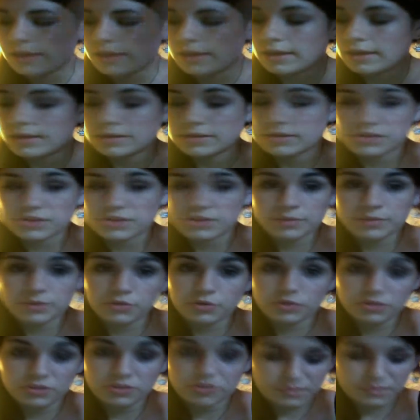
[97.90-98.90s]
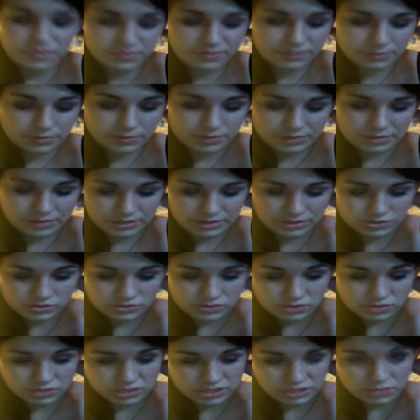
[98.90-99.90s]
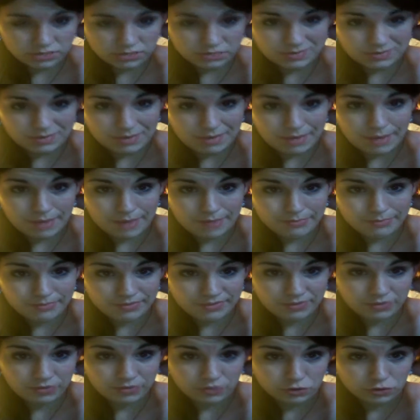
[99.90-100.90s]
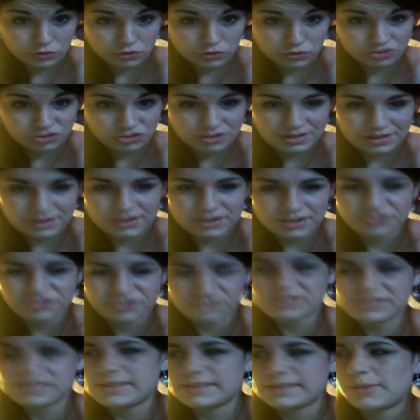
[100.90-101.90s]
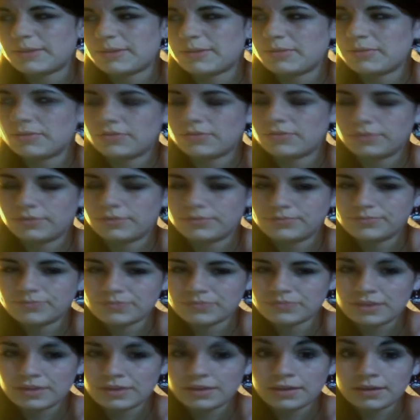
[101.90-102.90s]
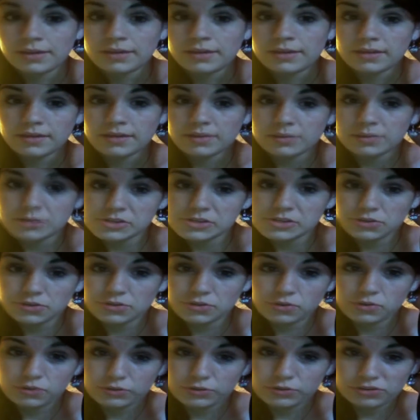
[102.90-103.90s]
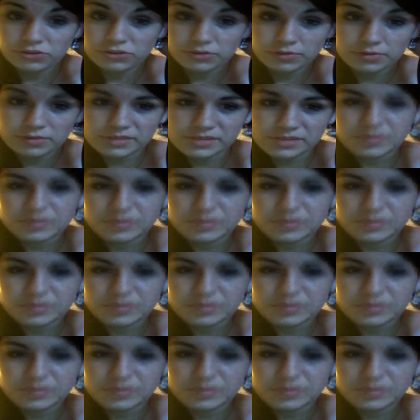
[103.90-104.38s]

And so I'm going to be filming tonight with my biffle, Shannon. She's not my biffle. That'd be so cool if she was.